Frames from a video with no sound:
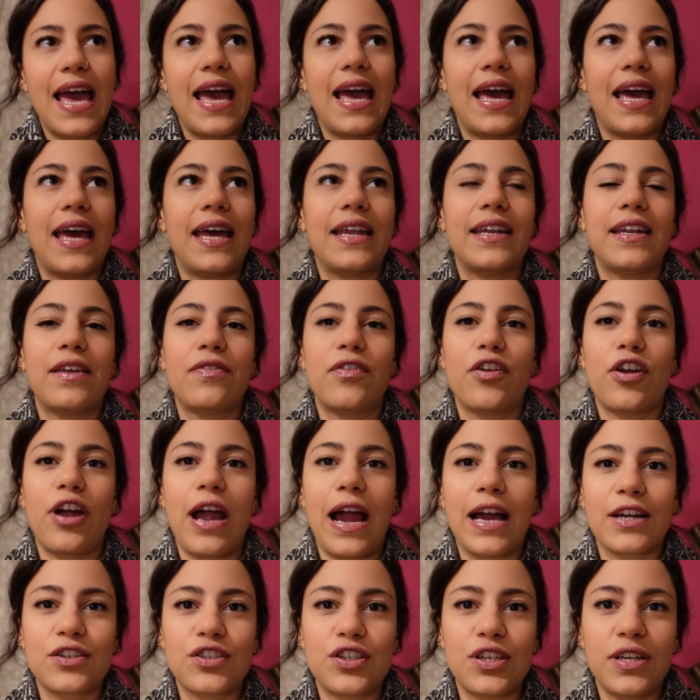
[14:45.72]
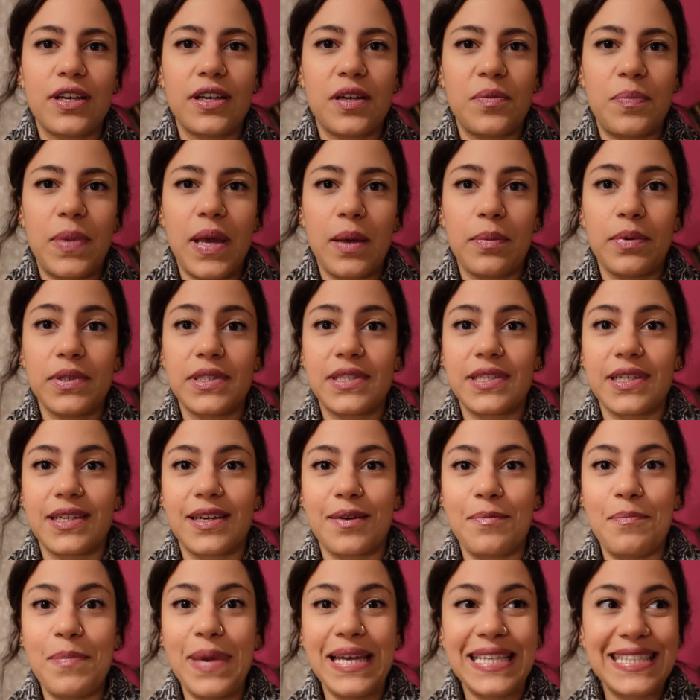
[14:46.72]
and if you're actually going to be able to
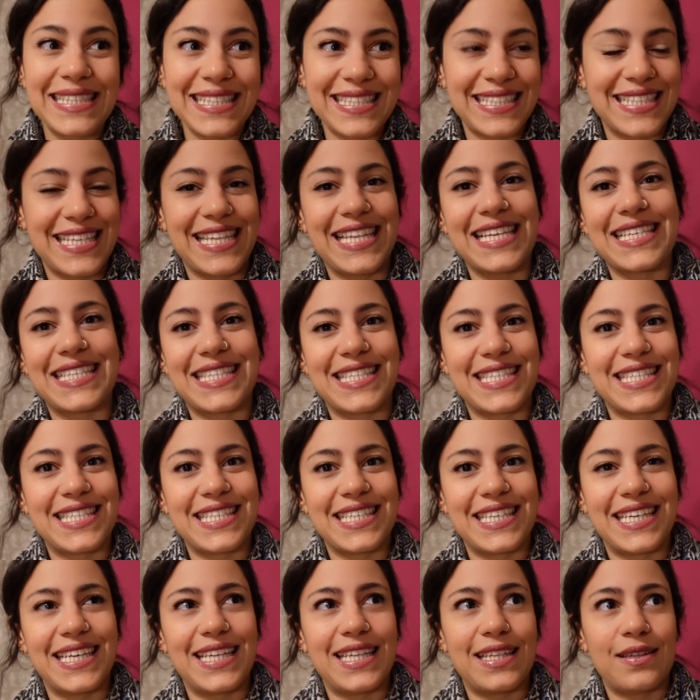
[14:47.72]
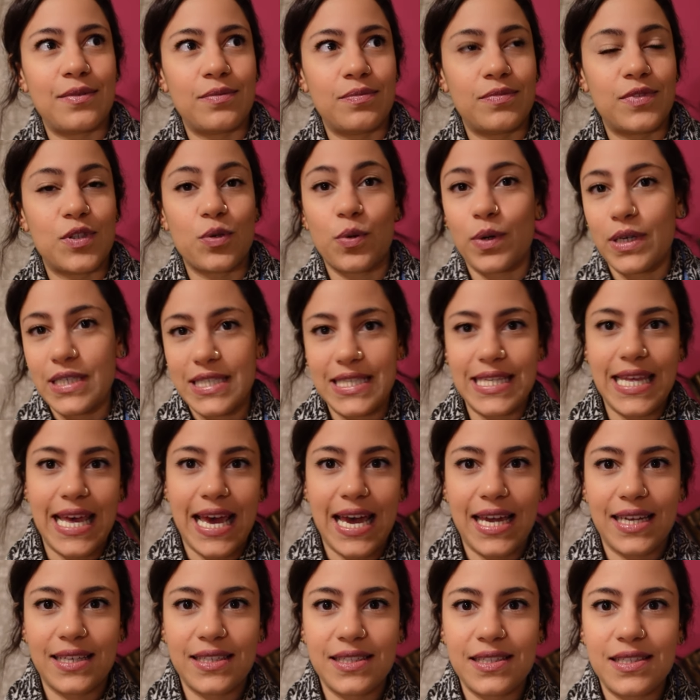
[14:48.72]
commit to this towards the
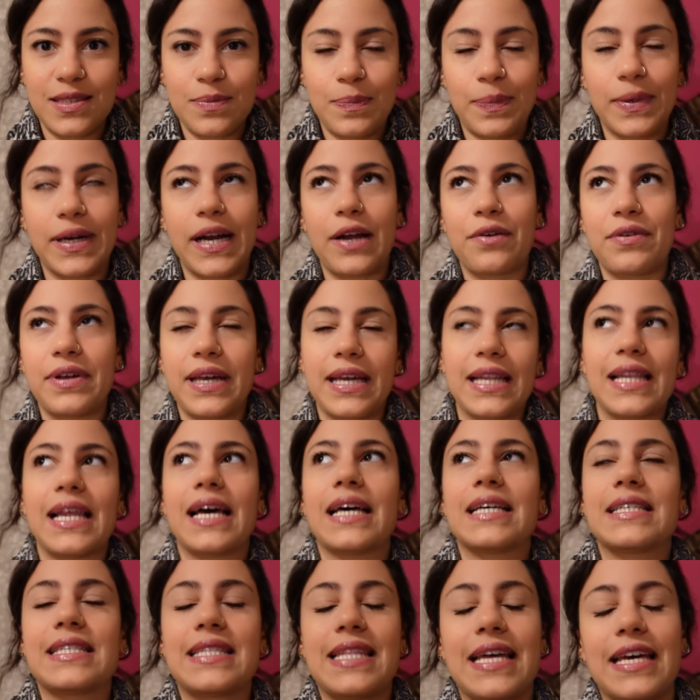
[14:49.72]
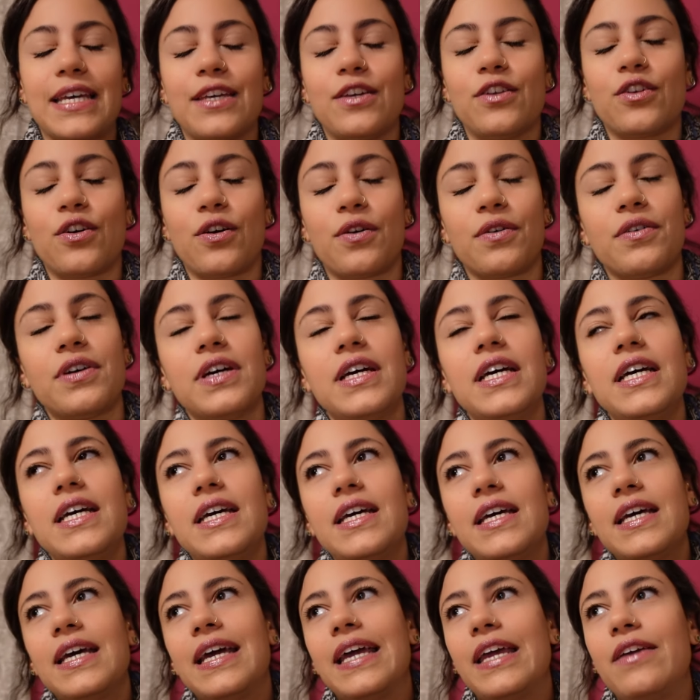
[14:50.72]
end. But I realized that, you know,
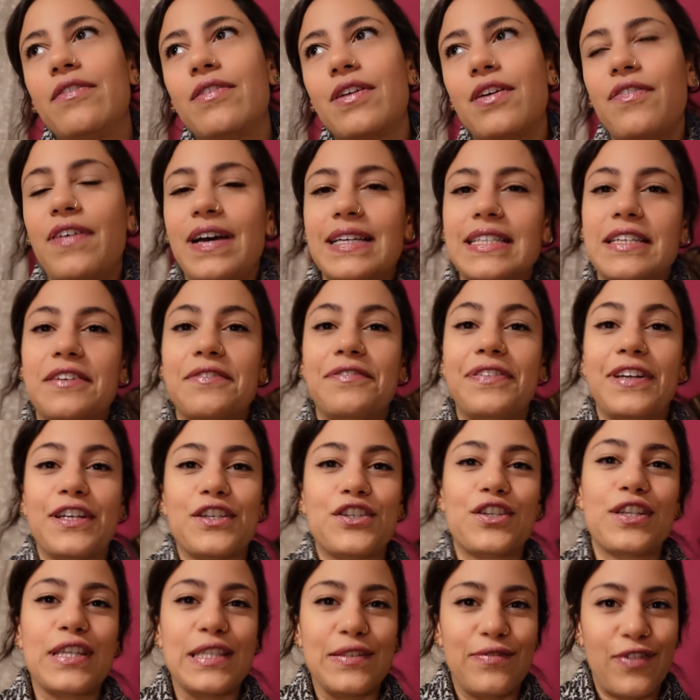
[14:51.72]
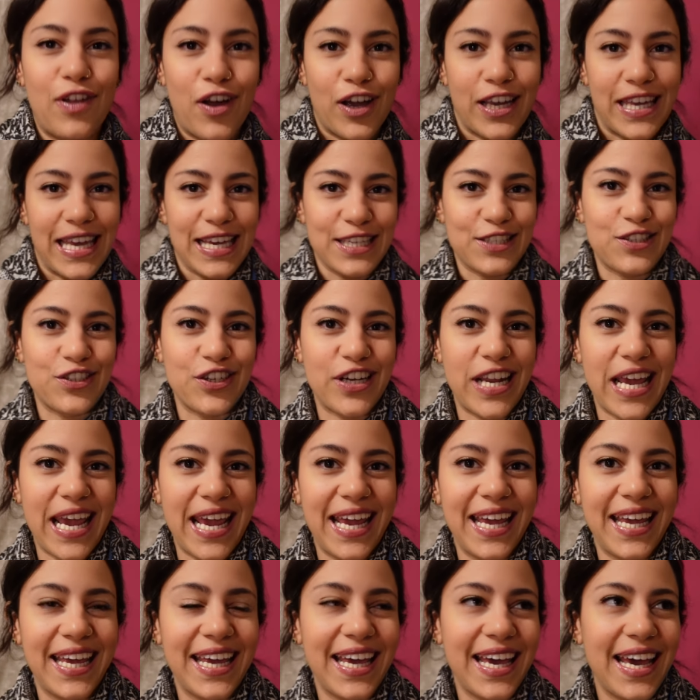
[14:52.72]
even if I didn't finish this vlog
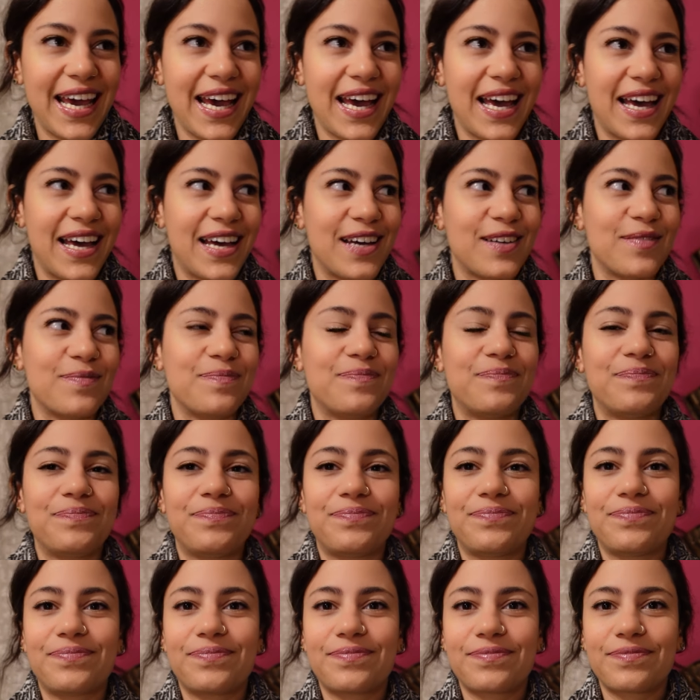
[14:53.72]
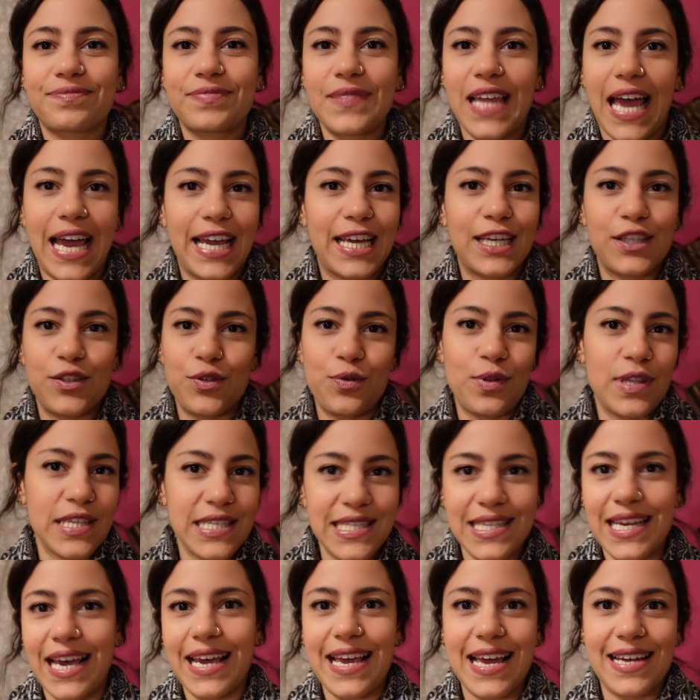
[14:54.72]
yesterday, I can do
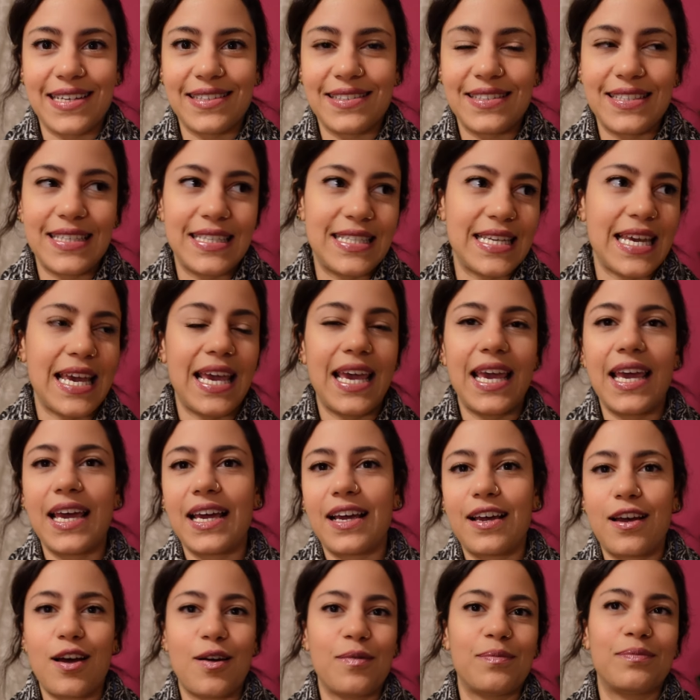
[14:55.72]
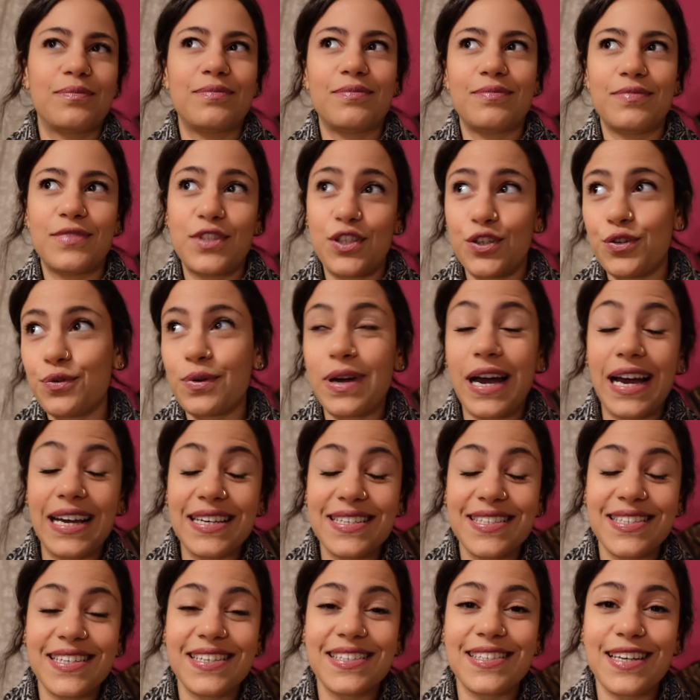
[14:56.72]
this again today and come to you
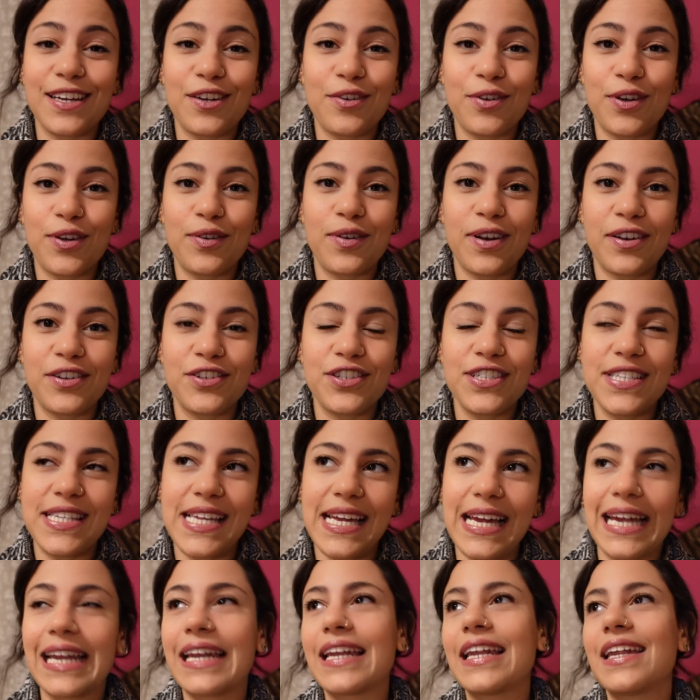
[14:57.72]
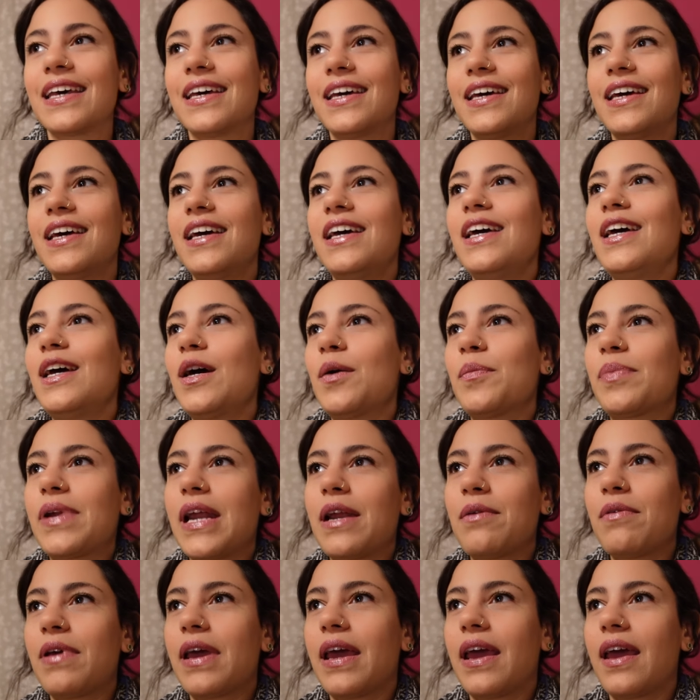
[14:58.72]
guys, because I know you'd understand. But
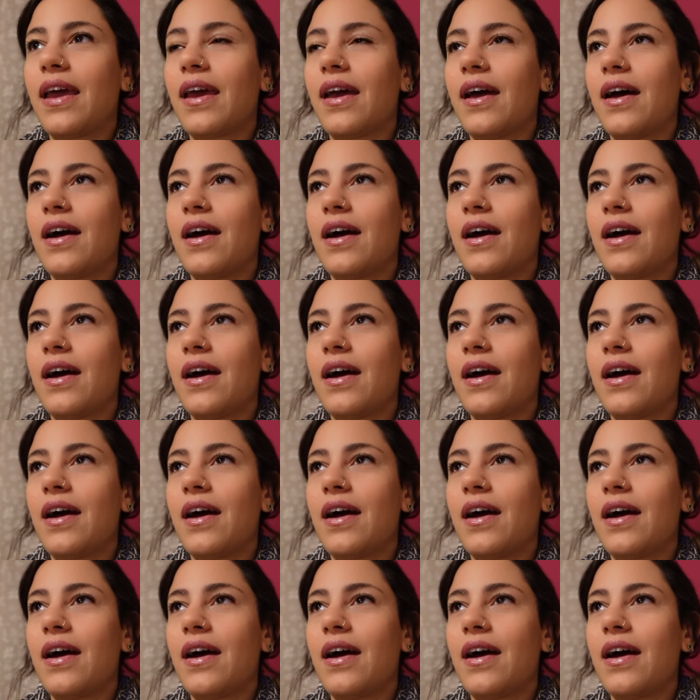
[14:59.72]
anyway,